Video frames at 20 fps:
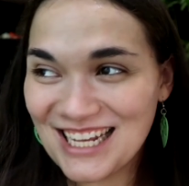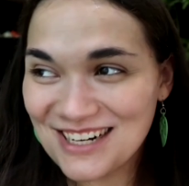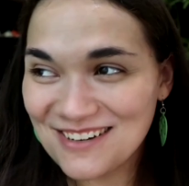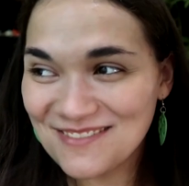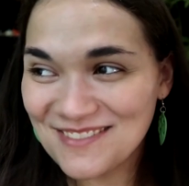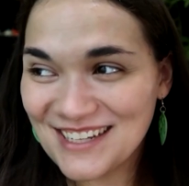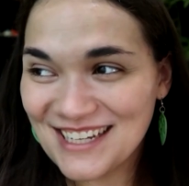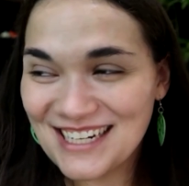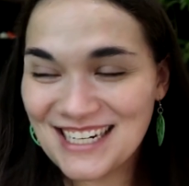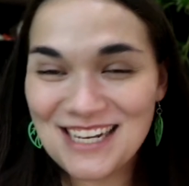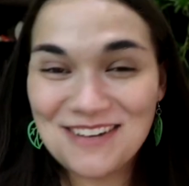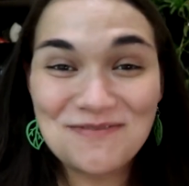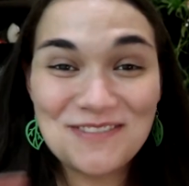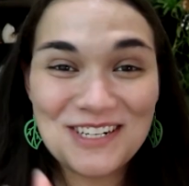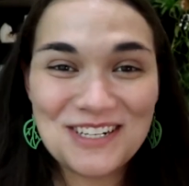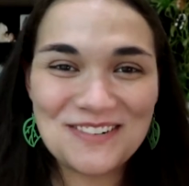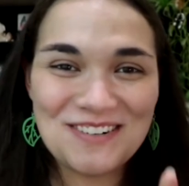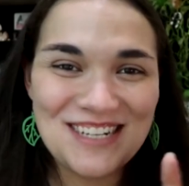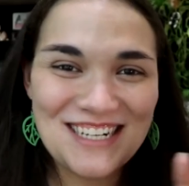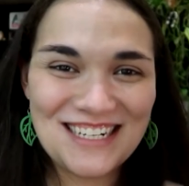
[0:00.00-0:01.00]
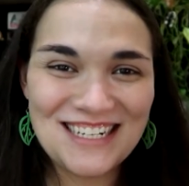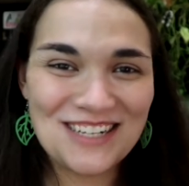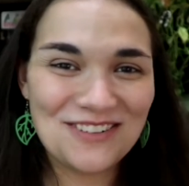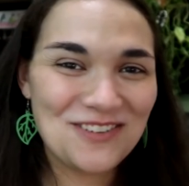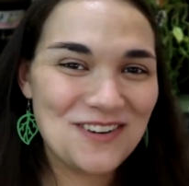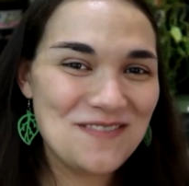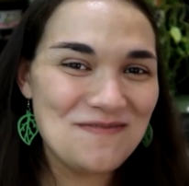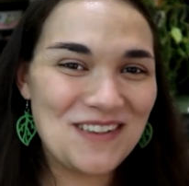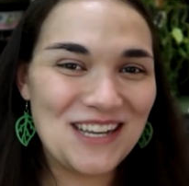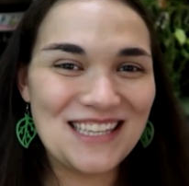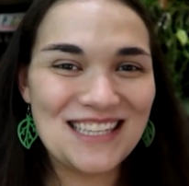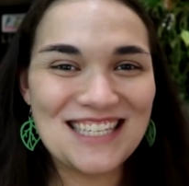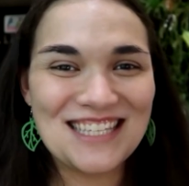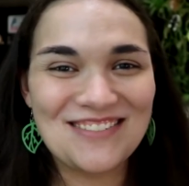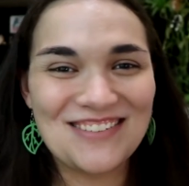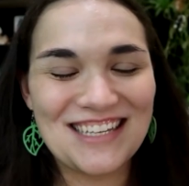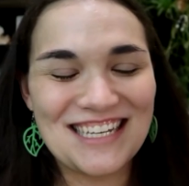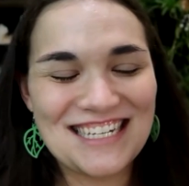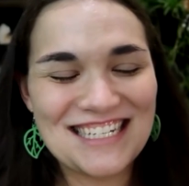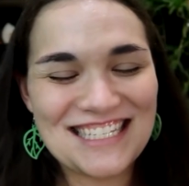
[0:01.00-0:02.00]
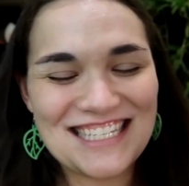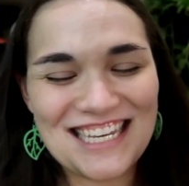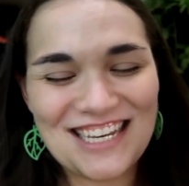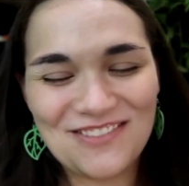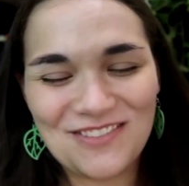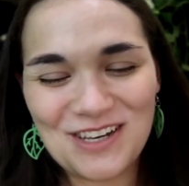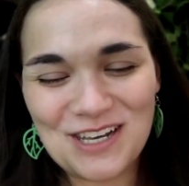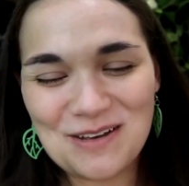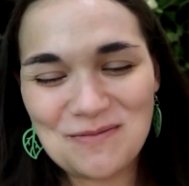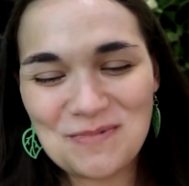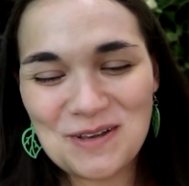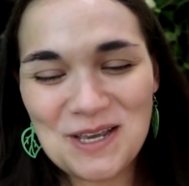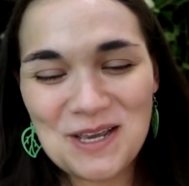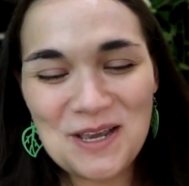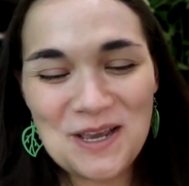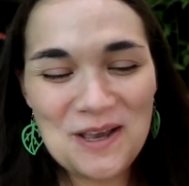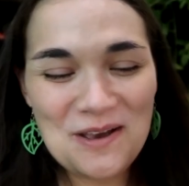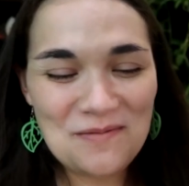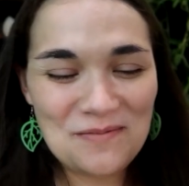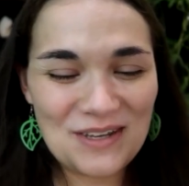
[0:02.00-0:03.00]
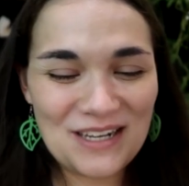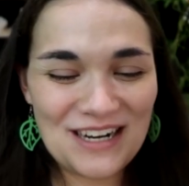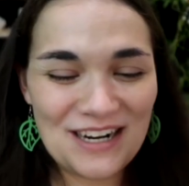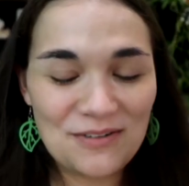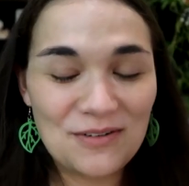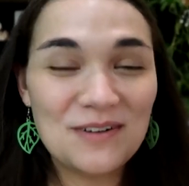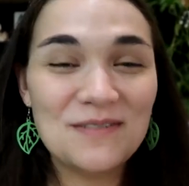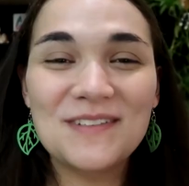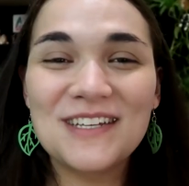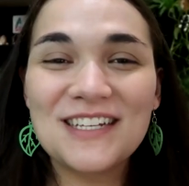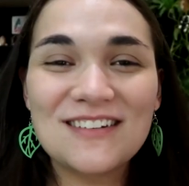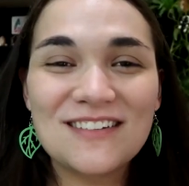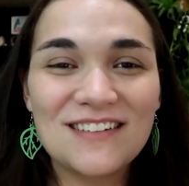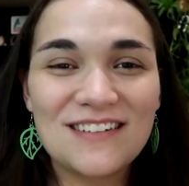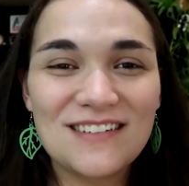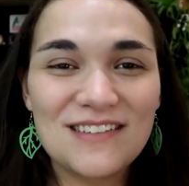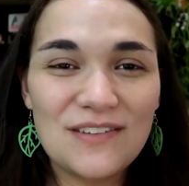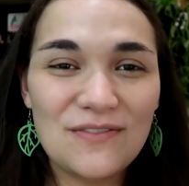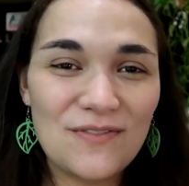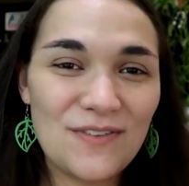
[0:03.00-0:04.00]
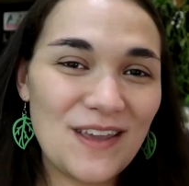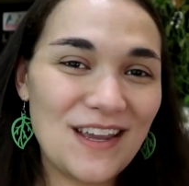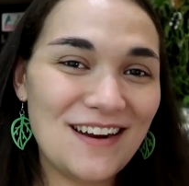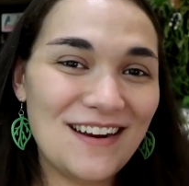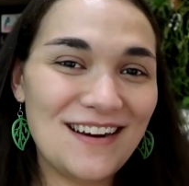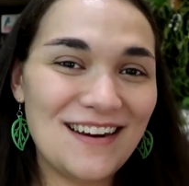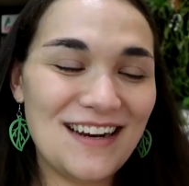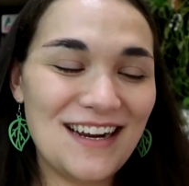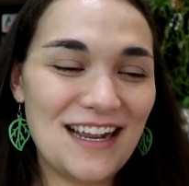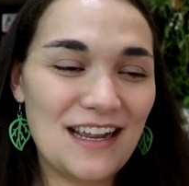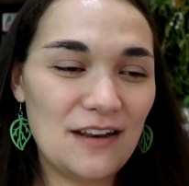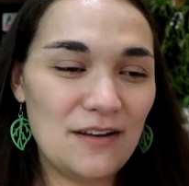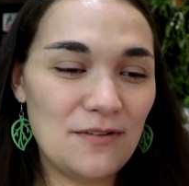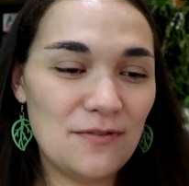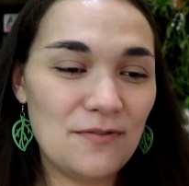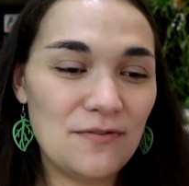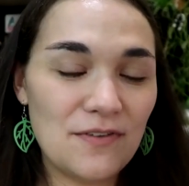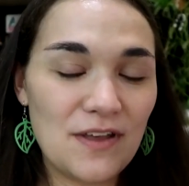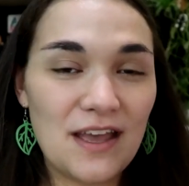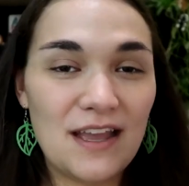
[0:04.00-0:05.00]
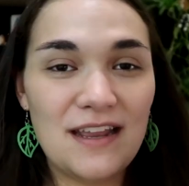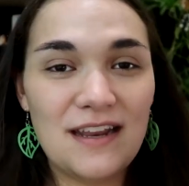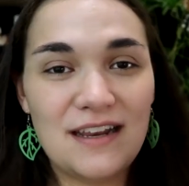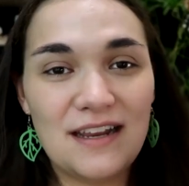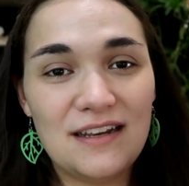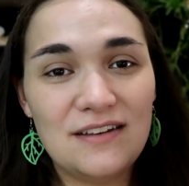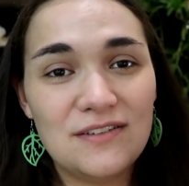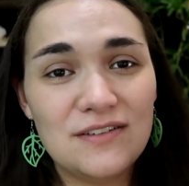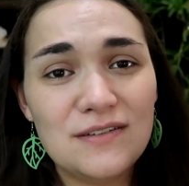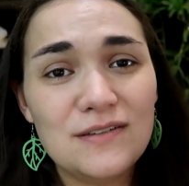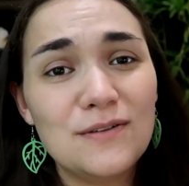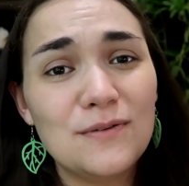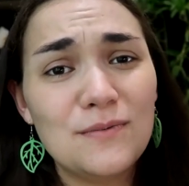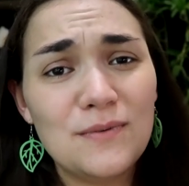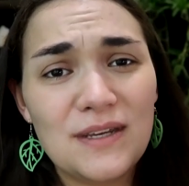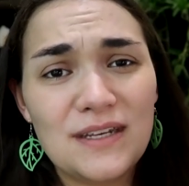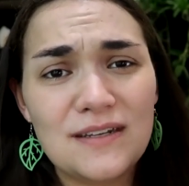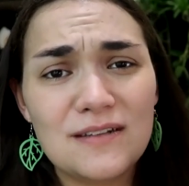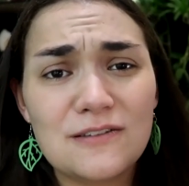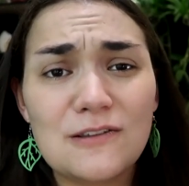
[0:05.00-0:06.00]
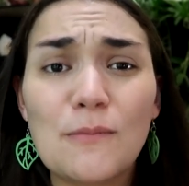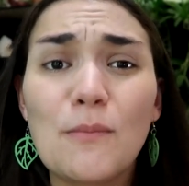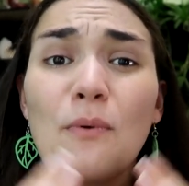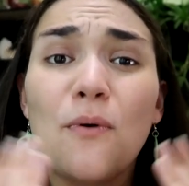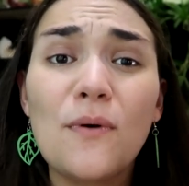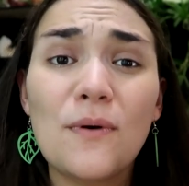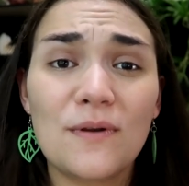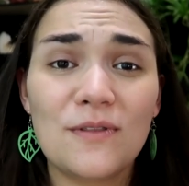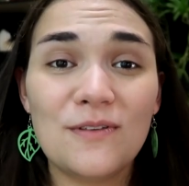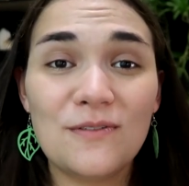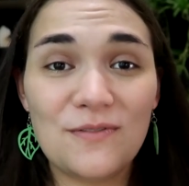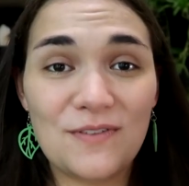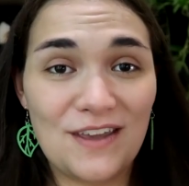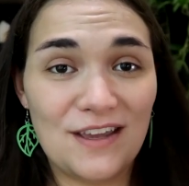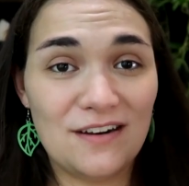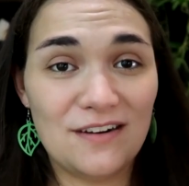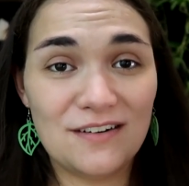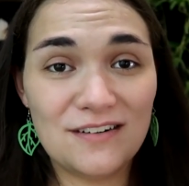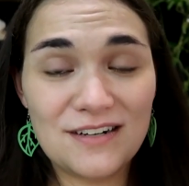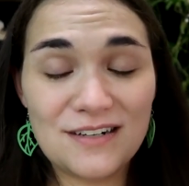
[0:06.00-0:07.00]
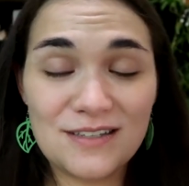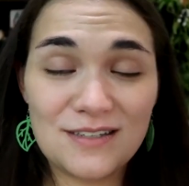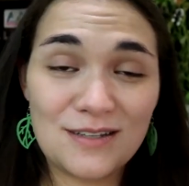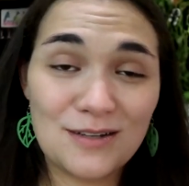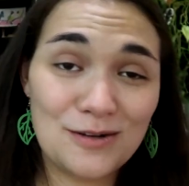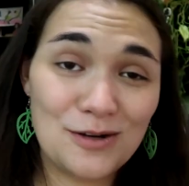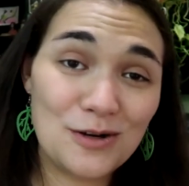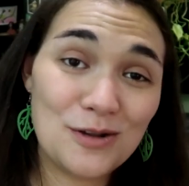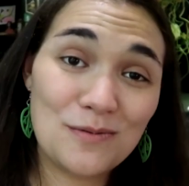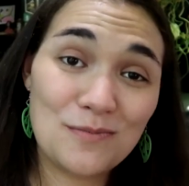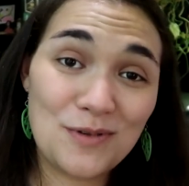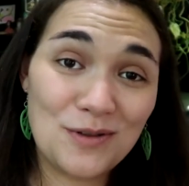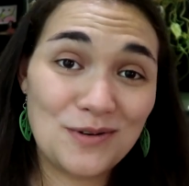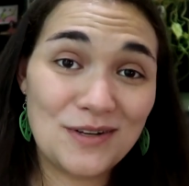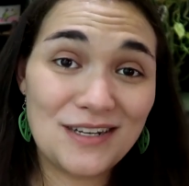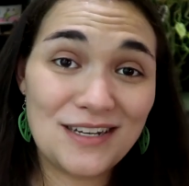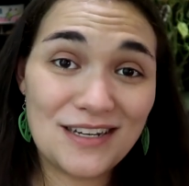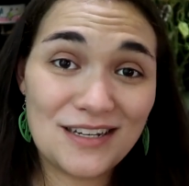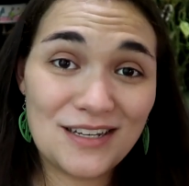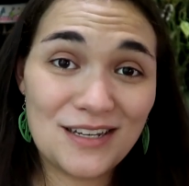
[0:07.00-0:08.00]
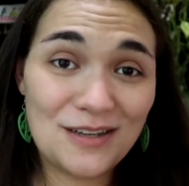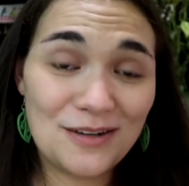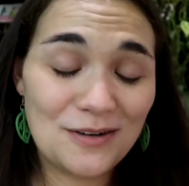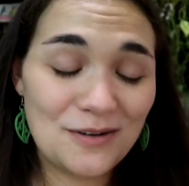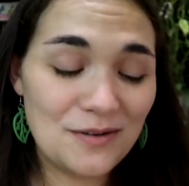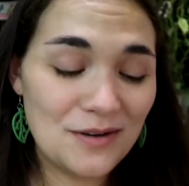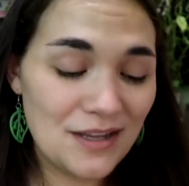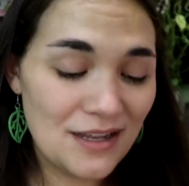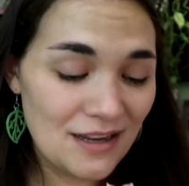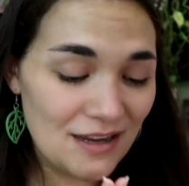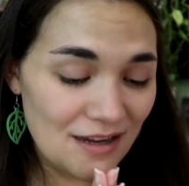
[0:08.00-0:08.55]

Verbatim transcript: Audubon in between different months while I save up. But I want to make sure it's fair and fun and just a way to support the fan artists in our community too.